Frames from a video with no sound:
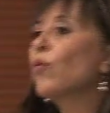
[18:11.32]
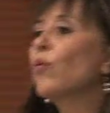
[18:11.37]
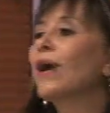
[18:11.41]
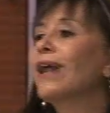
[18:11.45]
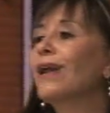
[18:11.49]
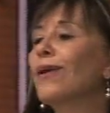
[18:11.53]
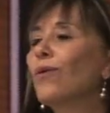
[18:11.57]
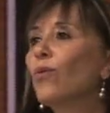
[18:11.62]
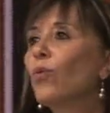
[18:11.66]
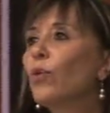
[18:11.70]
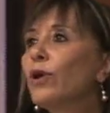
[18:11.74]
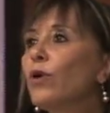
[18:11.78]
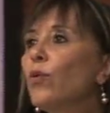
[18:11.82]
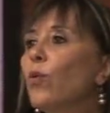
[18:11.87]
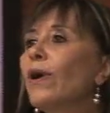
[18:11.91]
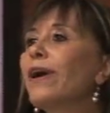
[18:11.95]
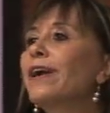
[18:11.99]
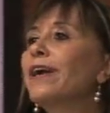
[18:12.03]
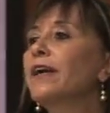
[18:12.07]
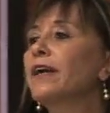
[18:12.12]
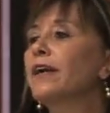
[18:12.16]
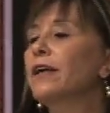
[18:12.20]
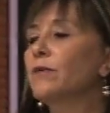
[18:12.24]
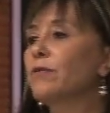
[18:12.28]
Well, we
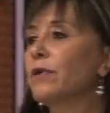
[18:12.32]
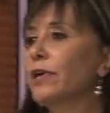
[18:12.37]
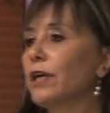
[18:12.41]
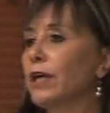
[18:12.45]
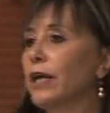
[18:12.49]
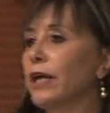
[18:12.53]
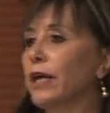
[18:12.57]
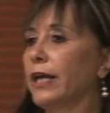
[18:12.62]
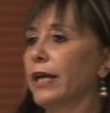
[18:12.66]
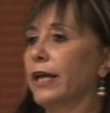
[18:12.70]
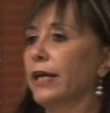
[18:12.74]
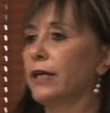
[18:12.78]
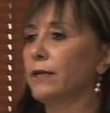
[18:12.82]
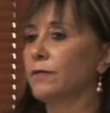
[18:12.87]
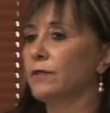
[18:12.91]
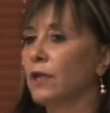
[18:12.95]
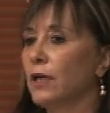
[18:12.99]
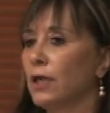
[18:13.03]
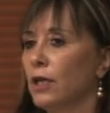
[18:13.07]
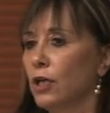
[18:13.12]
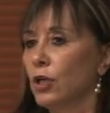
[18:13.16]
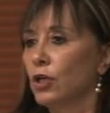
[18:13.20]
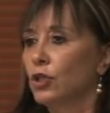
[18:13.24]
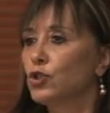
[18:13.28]
were uh,
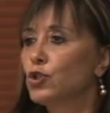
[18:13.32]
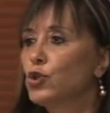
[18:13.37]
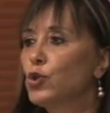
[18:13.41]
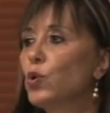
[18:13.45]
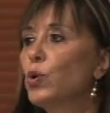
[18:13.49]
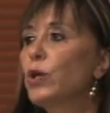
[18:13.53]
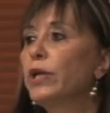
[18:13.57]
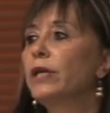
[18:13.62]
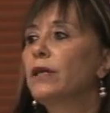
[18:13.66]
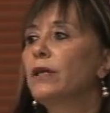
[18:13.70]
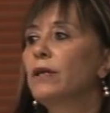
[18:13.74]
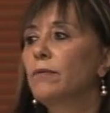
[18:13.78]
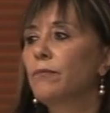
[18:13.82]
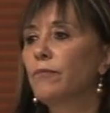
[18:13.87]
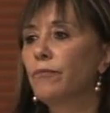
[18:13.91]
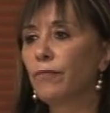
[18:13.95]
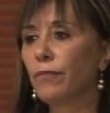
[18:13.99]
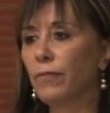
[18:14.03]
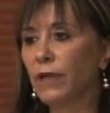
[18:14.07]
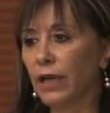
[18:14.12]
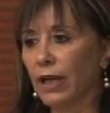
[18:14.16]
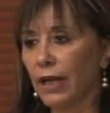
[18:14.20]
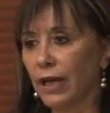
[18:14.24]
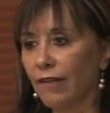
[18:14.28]
doing
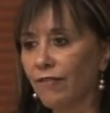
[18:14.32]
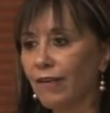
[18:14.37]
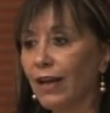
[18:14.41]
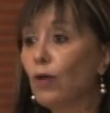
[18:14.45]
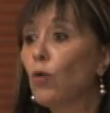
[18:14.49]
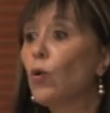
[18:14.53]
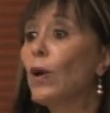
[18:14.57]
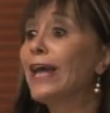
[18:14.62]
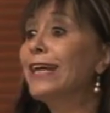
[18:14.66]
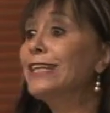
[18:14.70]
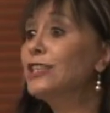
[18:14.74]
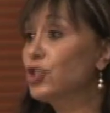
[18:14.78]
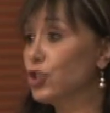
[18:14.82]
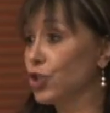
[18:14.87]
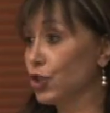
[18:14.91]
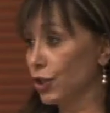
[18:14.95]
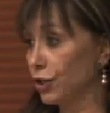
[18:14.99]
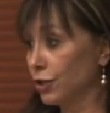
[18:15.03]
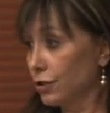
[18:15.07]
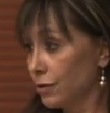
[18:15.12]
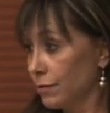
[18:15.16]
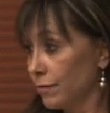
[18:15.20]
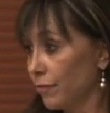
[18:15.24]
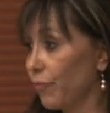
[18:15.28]

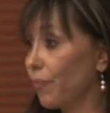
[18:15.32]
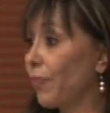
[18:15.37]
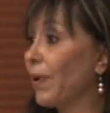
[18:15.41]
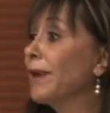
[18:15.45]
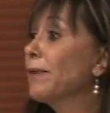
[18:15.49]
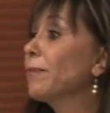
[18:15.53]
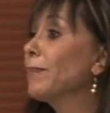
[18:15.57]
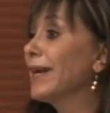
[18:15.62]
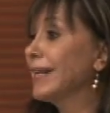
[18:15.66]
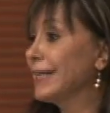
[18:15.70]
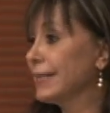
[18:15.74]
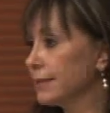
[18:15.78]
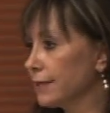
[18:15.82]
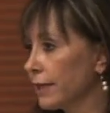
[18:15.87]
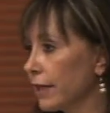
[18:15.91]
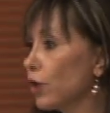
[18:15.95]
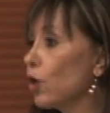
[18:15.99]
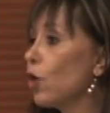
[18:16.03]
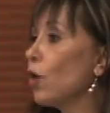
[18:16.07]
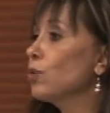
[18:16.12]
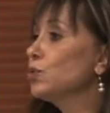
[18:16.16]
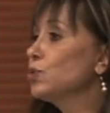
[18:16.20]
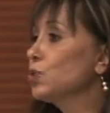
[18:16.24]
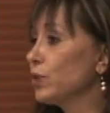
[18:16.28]
evaluation permanently,
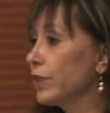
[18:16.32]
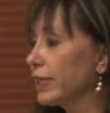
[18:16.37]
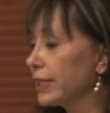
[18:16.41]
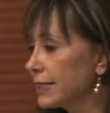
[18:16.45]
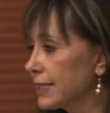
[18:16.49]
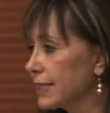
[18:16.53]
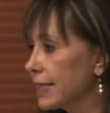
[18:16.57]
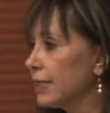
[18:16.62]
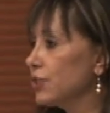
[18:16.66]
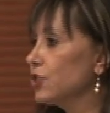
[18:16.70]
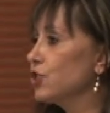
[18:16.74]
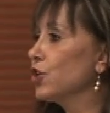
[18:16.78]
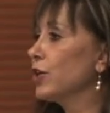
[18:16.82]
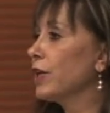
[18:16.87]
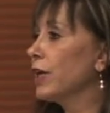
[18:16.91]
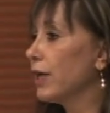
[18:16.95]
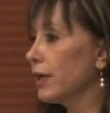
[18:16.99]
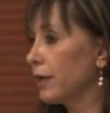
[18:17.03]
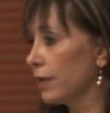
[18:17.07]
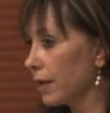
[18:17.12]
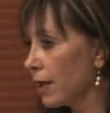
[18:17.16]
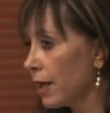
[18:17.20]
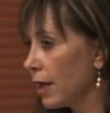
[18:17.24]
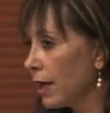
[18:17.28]
go to the session
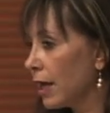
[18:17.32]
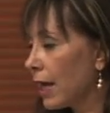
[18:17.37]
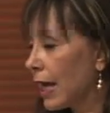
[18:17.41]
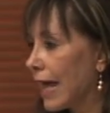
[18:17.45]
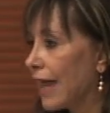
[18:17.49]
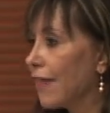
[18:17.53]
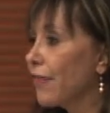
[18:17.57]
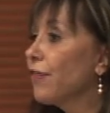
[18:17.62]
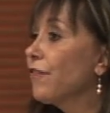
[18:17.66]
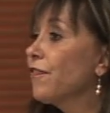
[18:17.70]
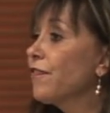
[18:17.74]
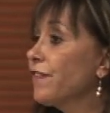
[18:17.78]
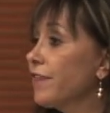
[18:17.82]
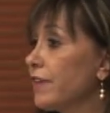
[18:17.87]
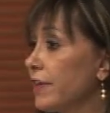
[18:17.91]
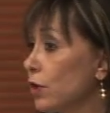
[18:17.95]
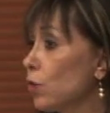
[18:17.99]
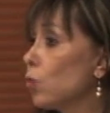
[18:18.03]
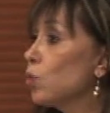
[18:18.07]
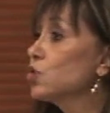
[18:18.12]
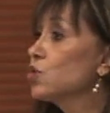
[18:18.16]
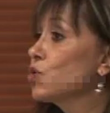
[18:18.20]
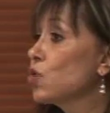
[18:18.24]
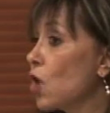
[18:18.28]
and, and see
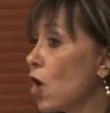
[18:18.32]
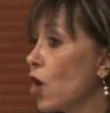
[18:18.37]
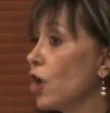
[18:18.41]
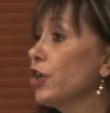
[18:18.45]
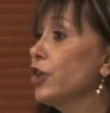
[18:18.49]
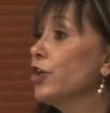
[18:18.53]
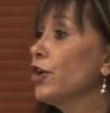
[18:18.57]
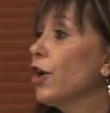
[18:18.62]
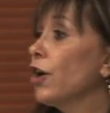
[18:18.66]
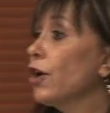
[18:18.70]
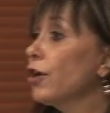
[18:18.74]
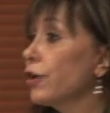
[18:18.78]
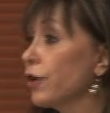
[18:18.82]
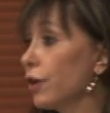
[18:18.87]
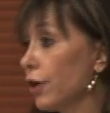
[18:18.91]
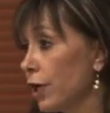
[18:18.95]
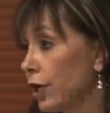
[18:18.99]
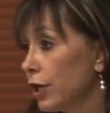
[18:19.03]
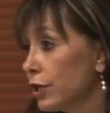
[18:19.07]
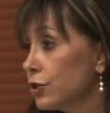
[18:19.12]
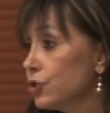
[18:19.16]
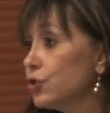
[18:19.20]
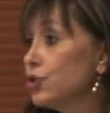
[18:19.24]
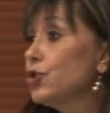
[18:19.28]
what's going on
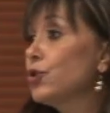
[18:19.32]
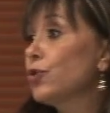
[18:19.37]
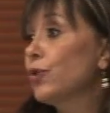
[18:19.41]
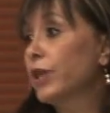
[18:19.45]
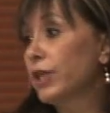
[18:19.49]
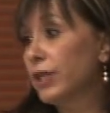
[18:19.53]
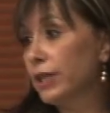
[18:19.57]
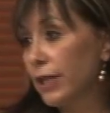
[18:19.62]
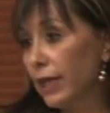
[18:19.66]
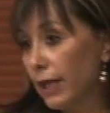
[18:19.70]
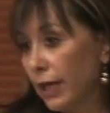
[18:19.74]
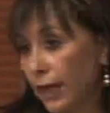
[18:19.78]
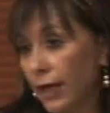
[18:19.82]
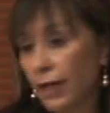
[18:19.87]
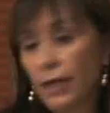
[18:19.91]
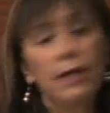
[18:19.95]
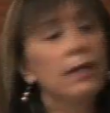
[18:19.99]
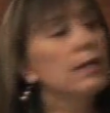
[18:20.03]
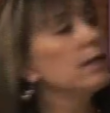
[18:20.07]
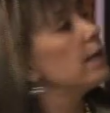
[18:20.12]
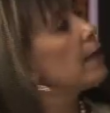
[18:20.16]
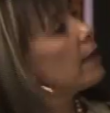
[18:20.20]
during the,